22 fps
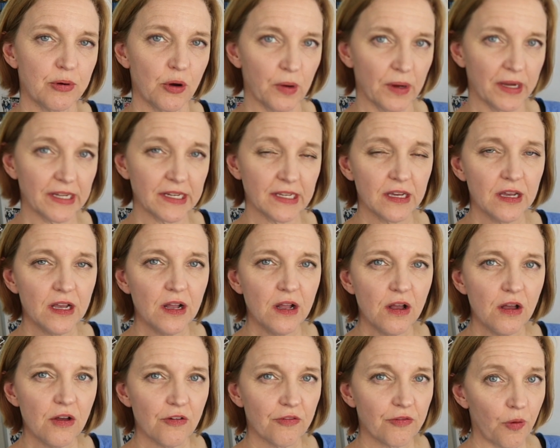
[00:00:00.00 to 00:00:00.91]
point
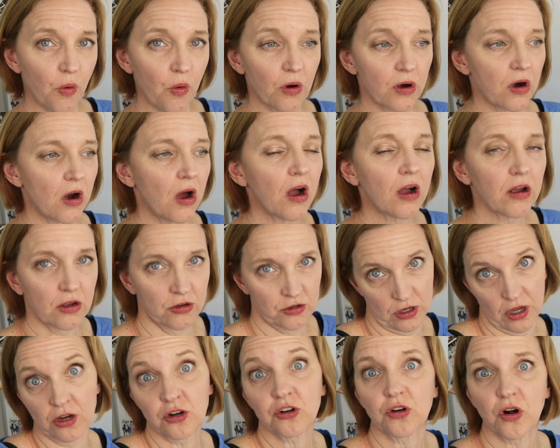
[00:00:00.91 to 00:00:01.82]
for a,
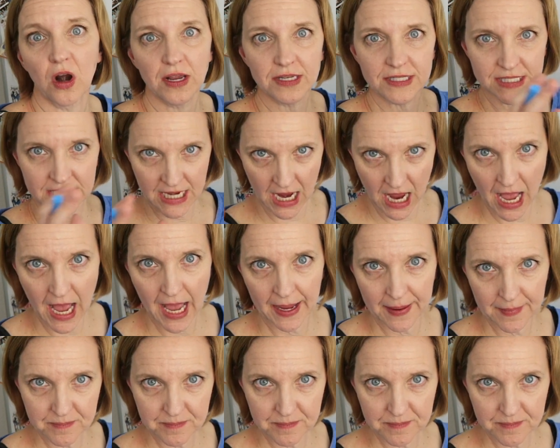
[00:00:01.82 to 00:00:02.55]
across time.